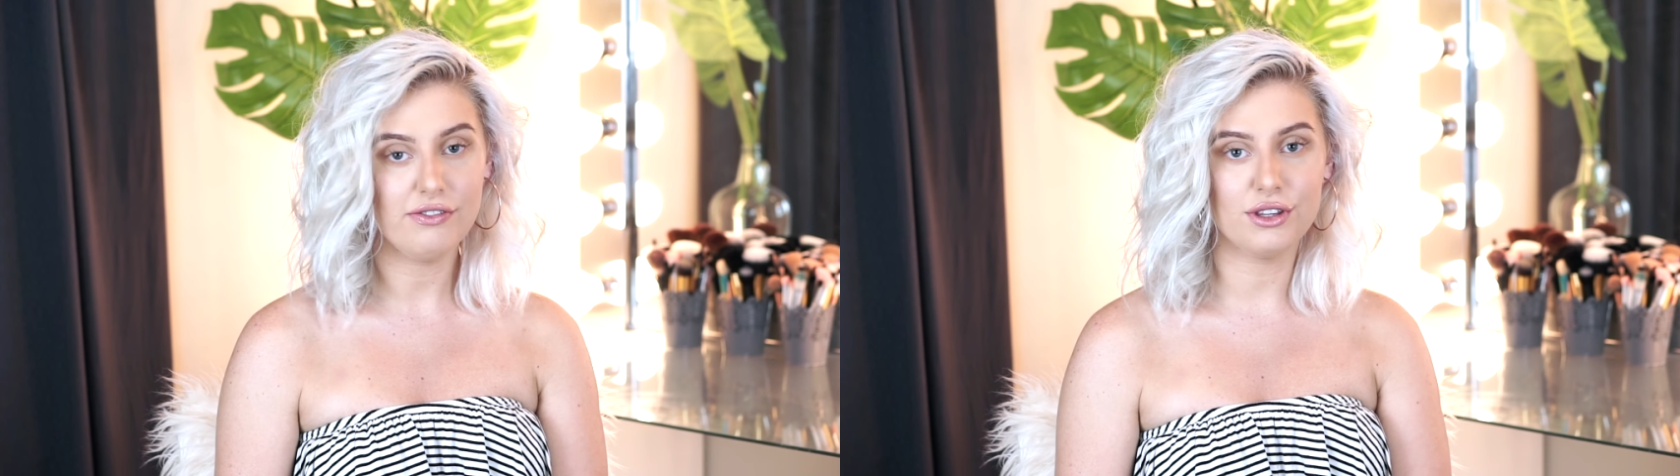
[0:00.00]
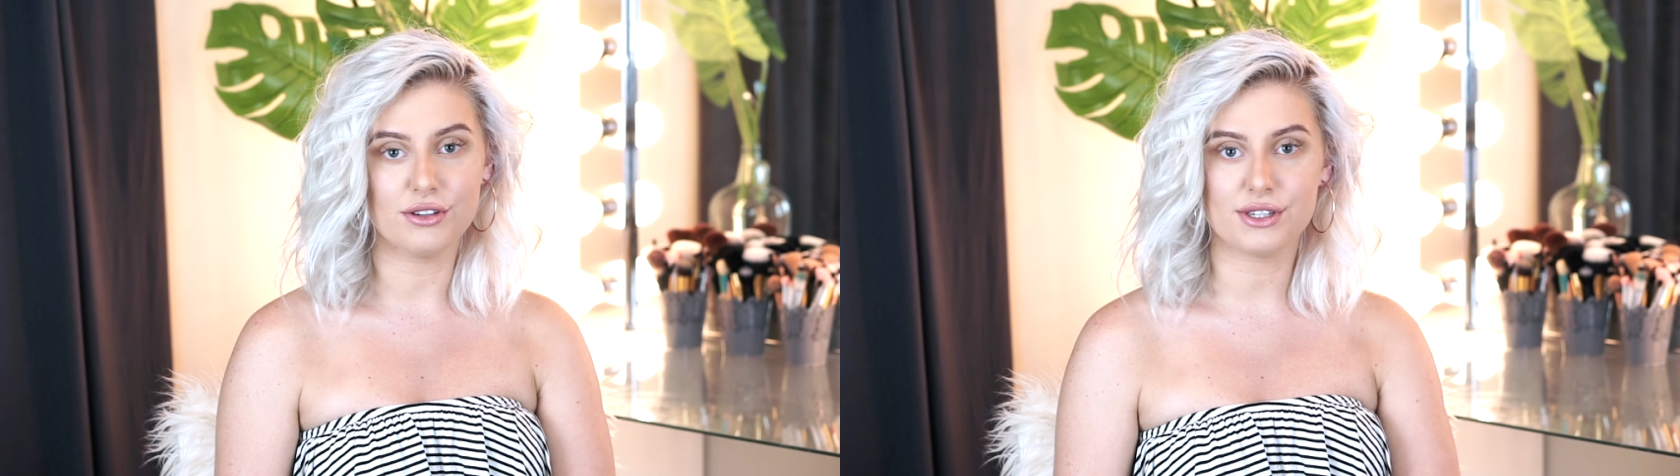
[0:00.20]

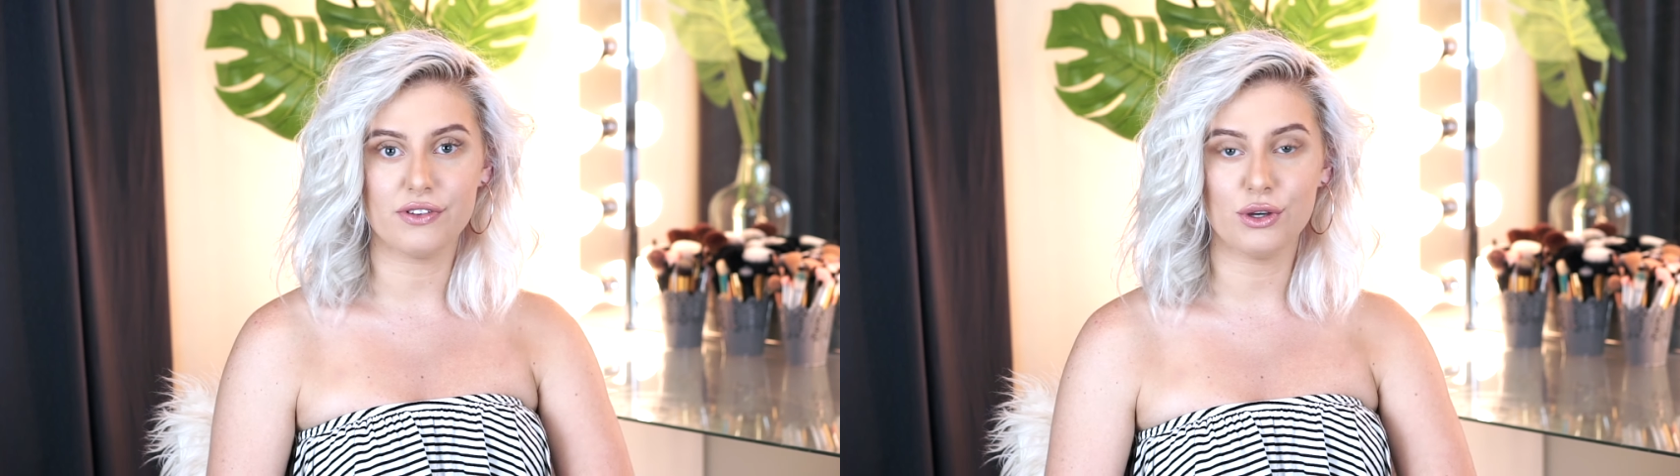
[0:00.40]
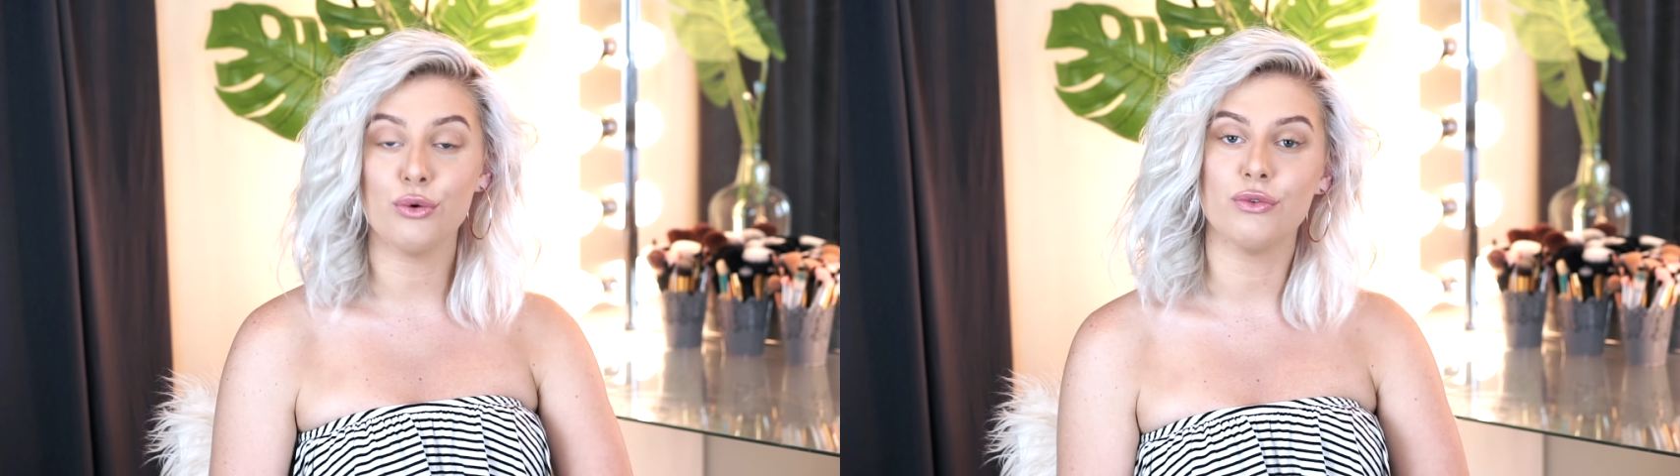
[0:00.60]
for those of
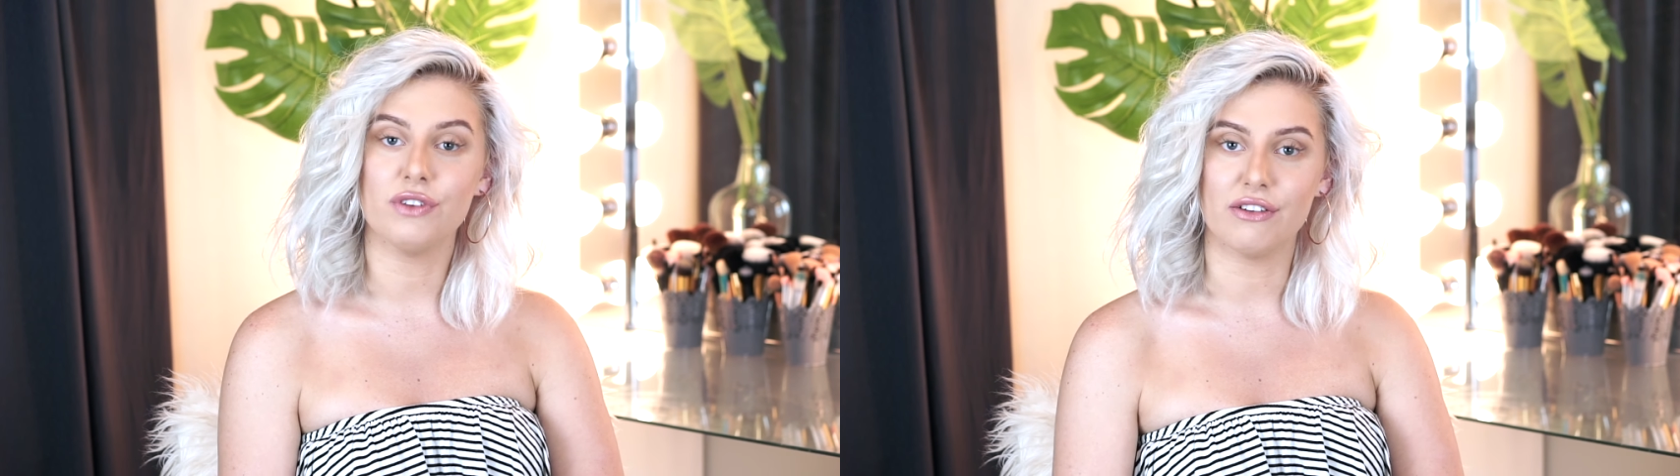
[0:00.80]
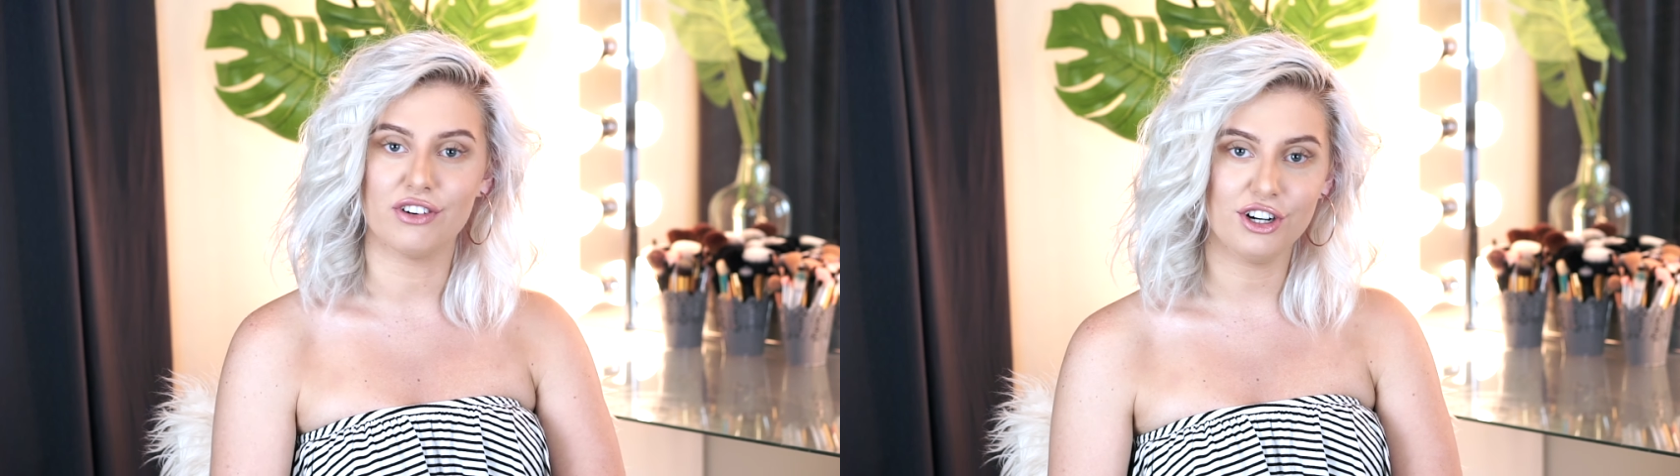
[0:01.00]
you who've
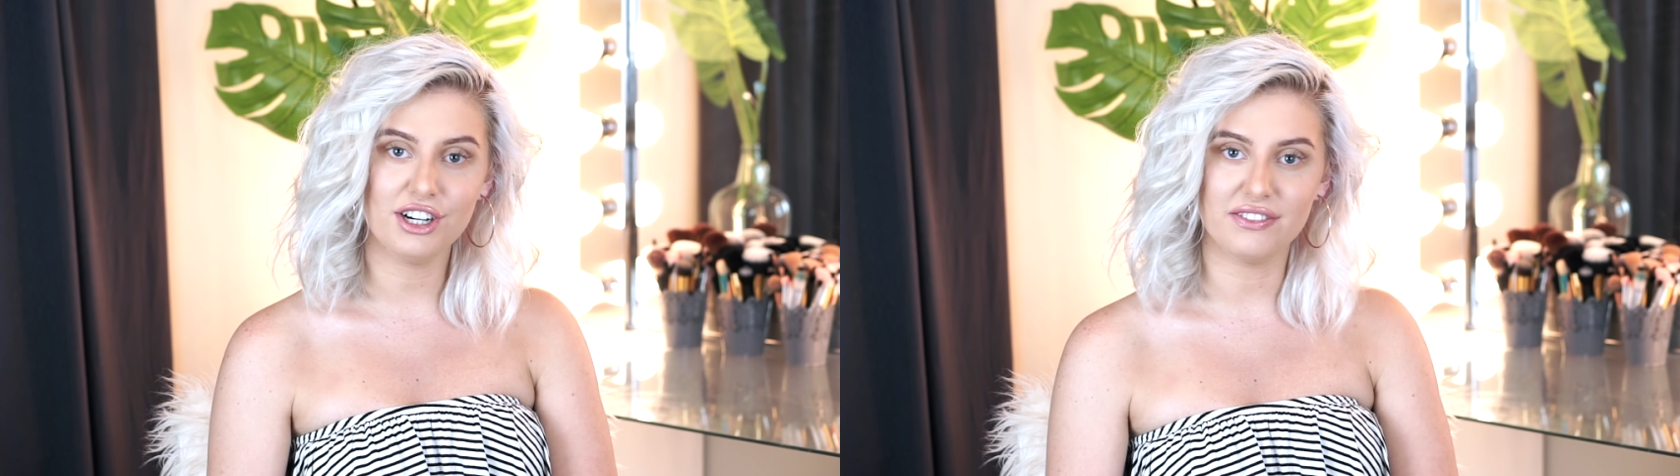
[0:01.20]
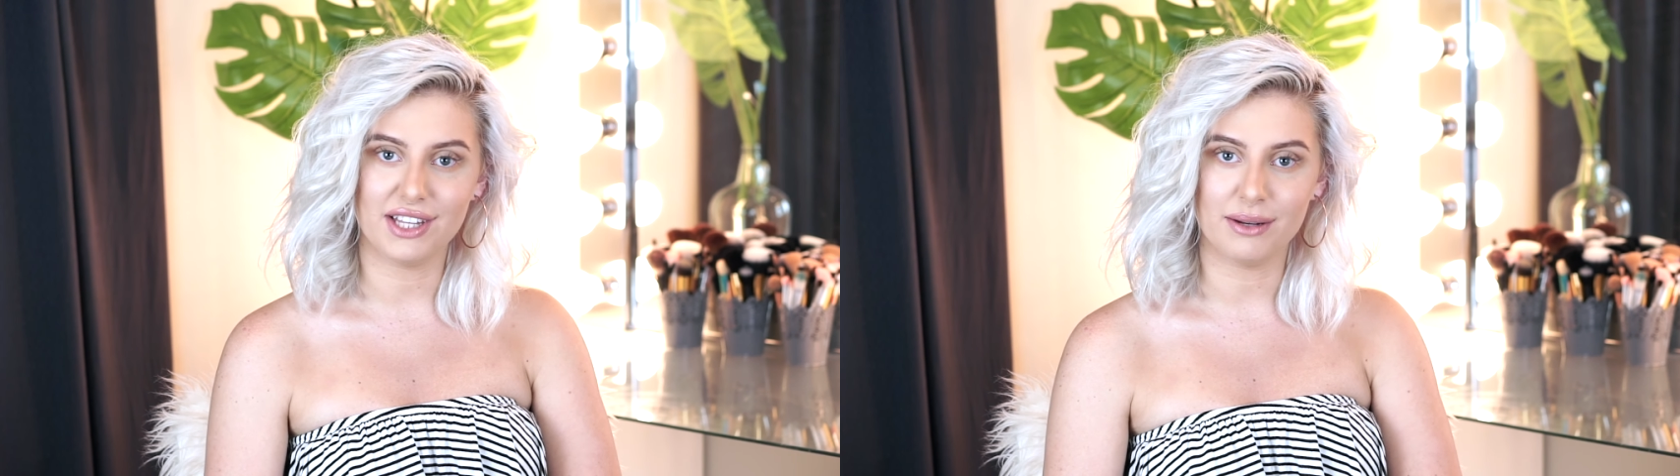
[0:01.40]
never
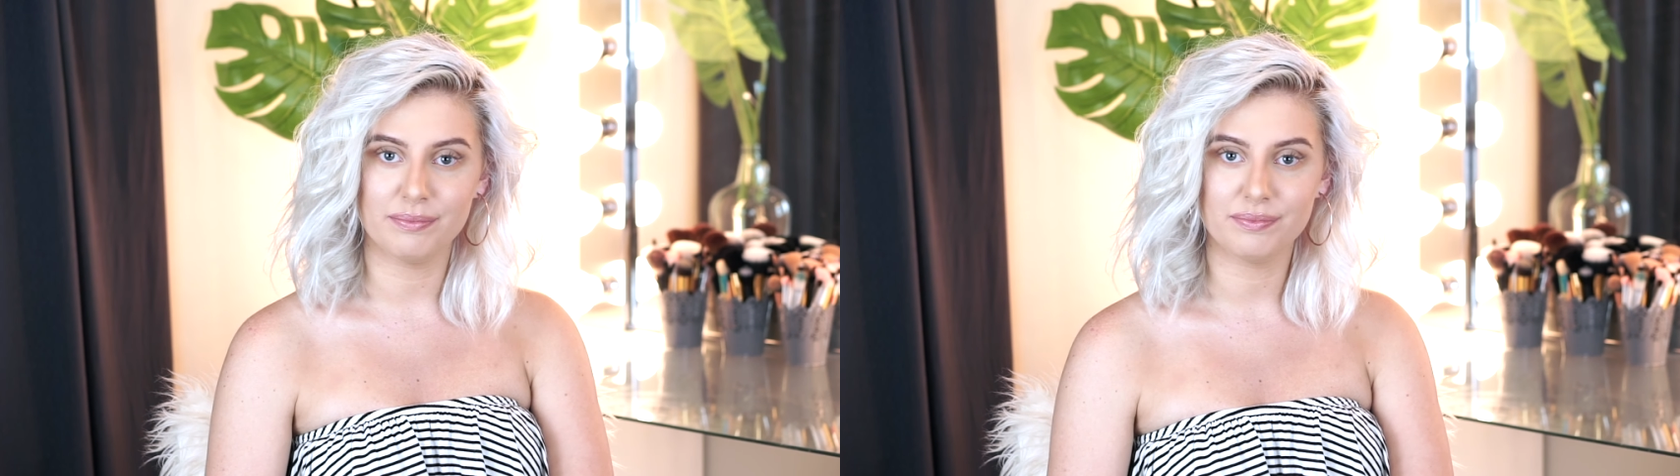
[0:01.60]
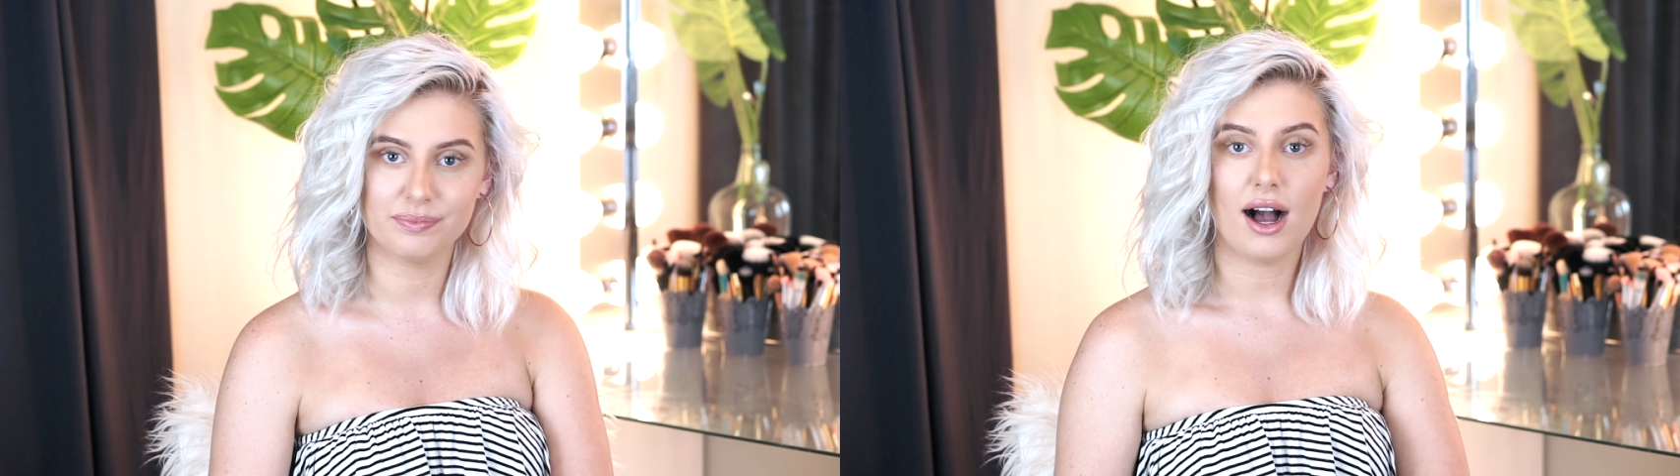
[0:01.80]
heard of them.